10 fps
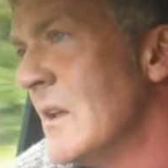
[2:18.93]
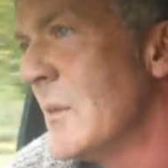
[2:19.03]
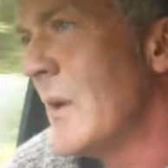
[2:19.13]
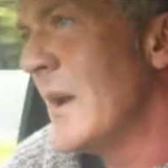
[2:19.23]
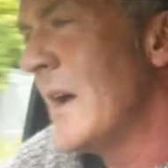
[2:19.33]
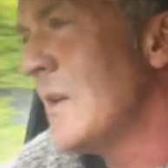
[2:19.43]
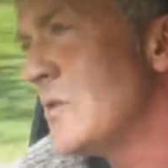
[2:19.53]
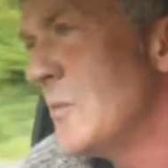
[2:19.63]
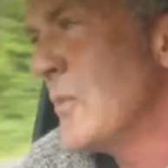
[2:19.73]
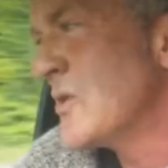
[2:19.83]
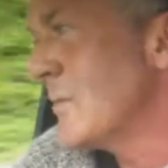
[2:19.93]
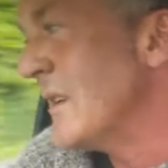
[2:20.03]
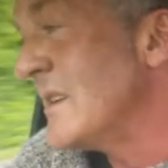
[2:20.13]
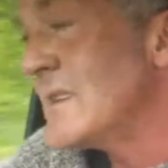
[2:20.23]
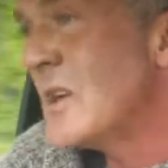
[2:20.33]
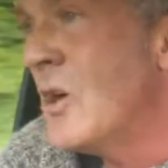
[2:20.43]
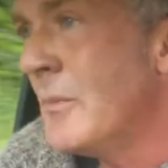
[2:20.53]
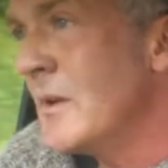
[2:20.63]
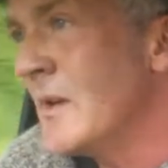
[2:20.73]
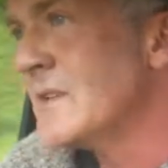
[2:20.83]
that will allow you to possibly
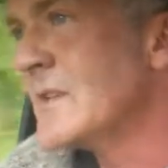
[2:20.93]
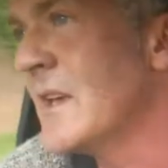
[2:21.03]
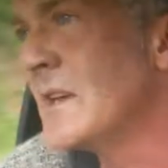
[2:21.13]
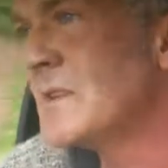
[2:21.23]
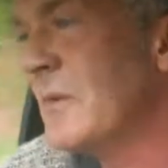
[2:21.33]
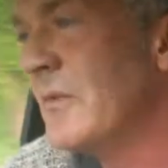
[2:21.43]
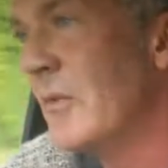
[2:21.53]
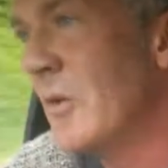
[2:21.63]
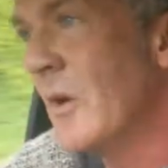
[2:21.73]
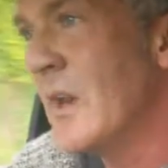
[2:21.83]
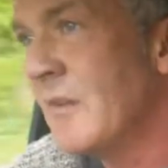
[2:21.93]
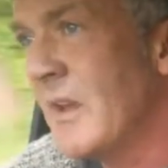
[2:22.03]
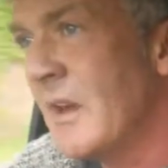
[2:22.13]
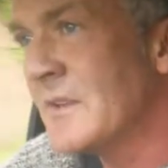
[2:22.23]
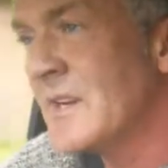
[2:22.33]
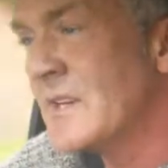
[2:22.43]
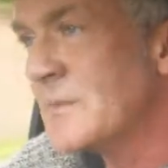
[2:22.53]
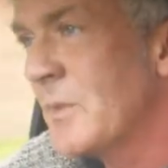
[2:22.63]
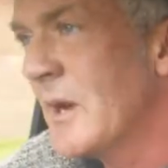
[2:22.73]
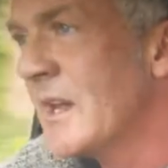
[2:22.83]
determine these things before any event
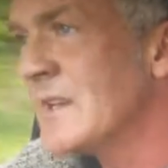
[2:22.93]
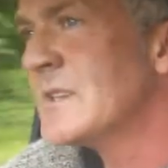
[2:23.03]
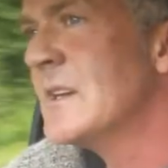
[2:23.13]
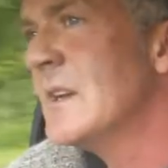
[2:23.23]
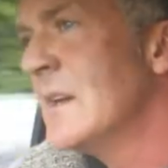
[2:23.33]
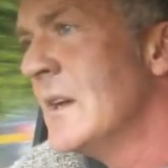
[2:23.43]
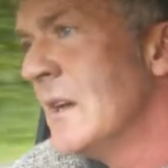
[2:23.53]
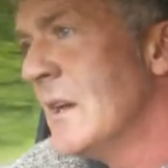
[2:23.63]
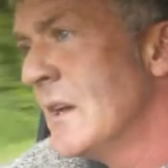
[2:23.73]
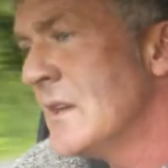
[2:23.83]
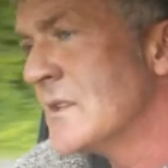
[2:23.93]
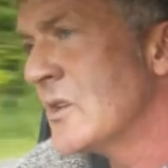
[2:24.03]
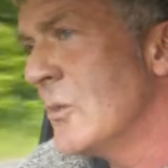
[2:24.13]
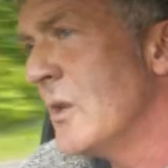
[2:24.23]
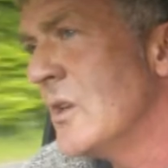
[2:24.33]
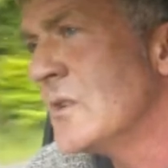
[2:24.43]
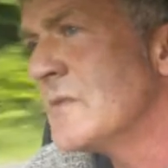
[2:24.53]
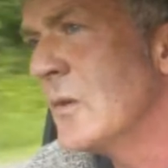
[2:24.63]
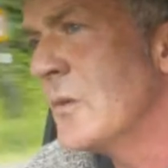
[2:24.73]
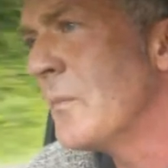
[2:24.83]
takes place is going to be
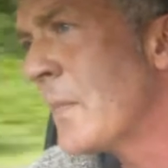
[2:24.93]
useful.